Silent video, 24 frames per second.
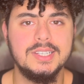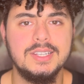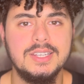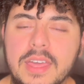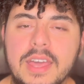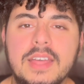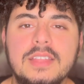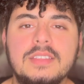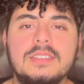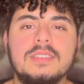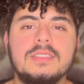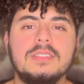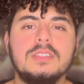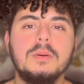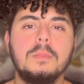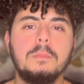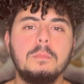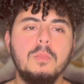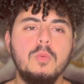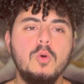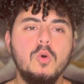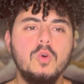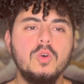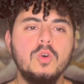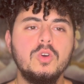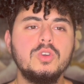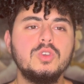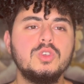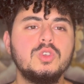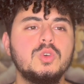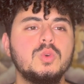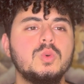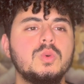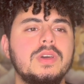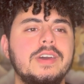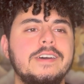And the more
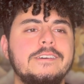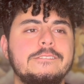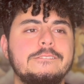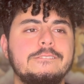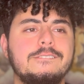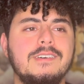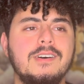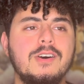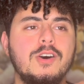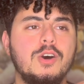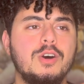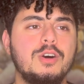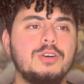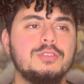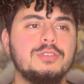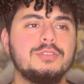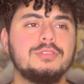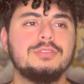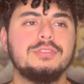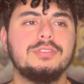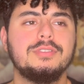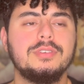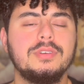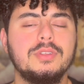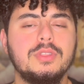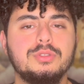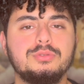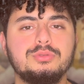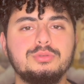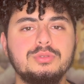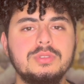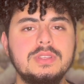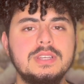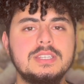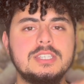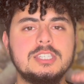you evolve
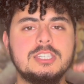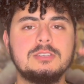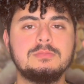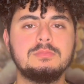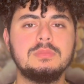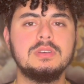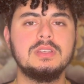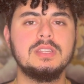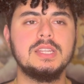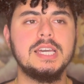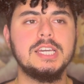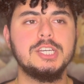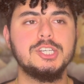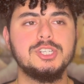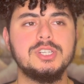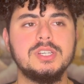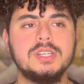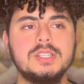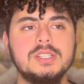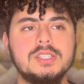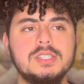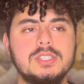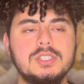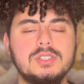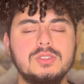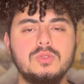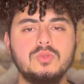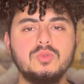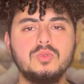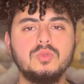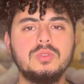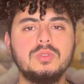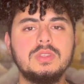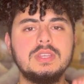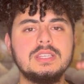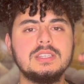through these simulations,
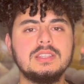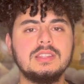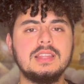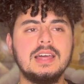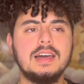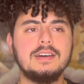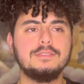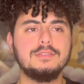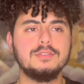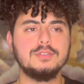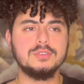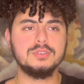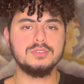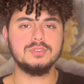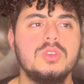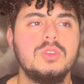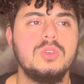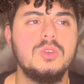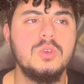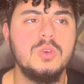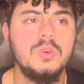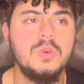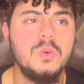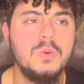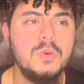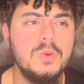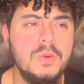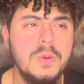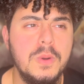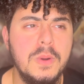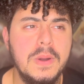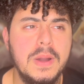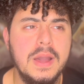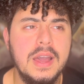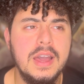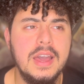through these levels, you
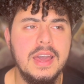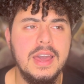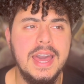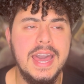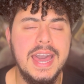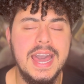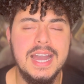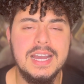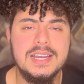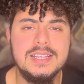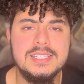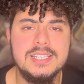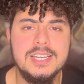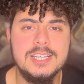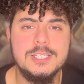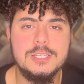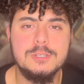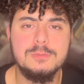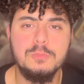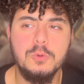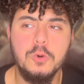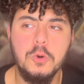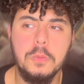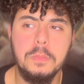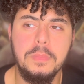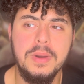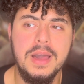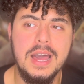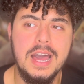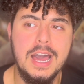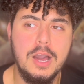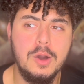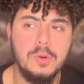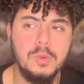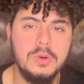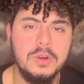access more
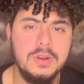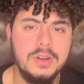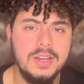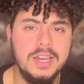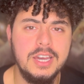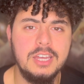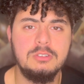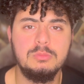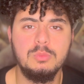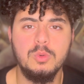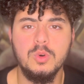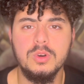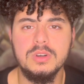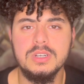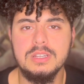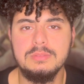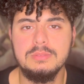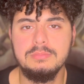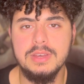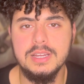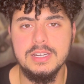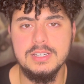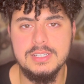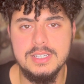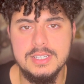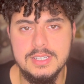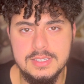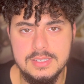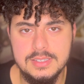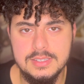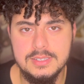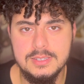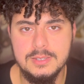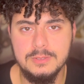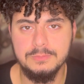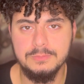power and more dimensions.